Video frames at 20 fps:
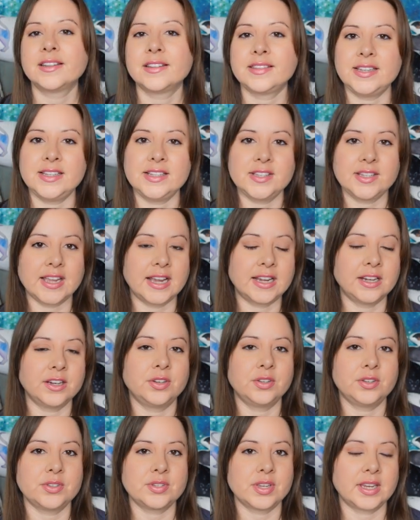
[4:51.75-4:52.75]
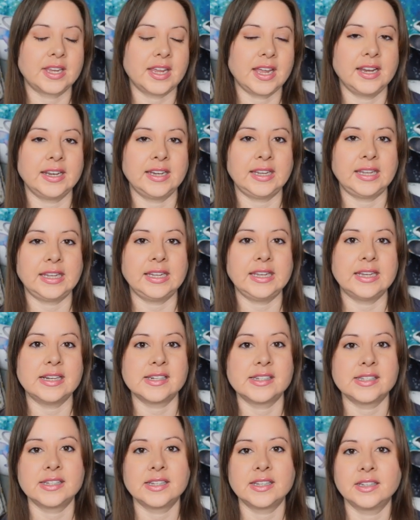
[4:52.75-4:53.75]
These geckos can
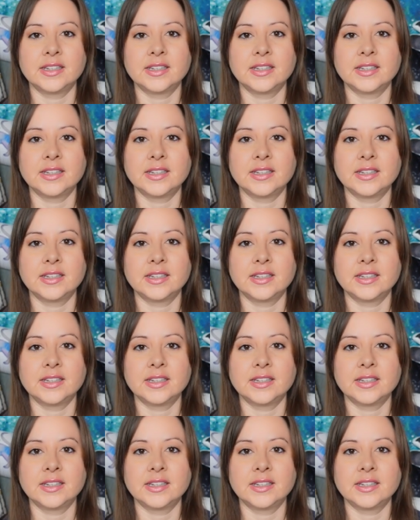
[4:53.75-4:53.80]
eat